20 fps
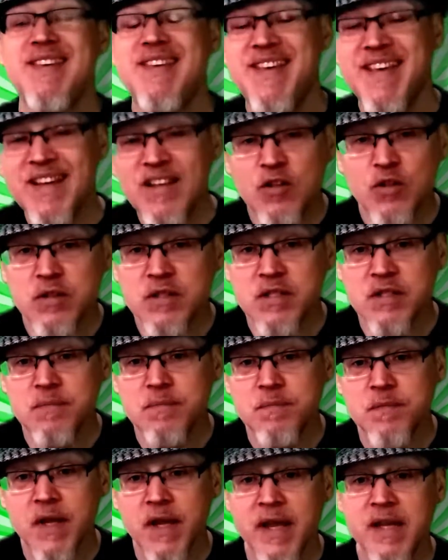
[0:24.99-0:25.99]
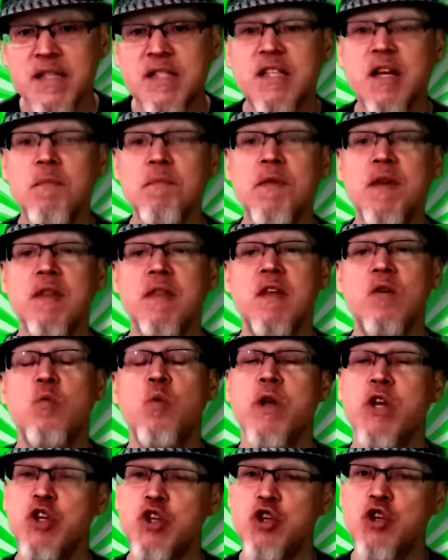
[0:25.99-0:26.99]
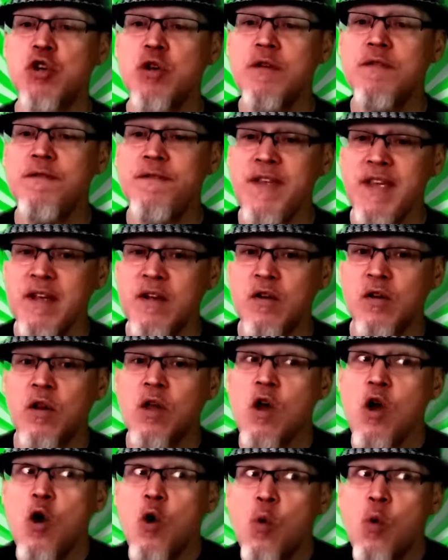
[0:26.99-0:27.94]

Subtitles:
Guilt is something that we should feel